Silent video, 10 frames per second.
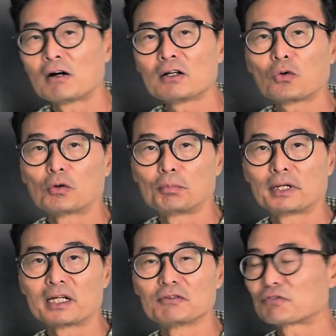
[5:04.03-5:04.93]
on or
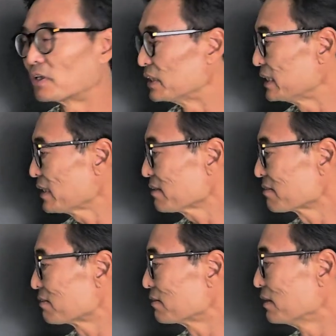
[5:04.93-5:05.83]
put it in front of the
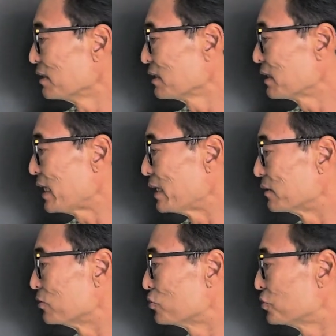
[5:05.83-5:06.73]
x.
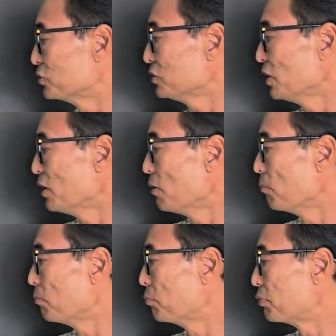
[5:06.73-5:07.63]
Take the 2,
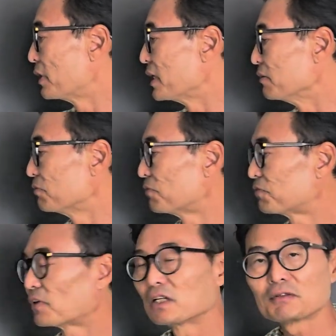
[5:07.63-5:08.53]
put it in
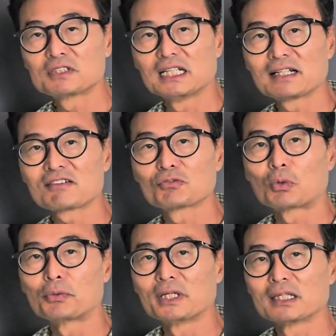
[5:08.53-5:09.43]
front of the x,
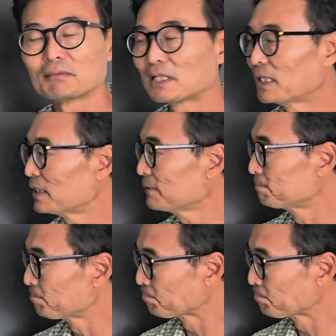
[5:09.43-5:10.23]
where we end up getting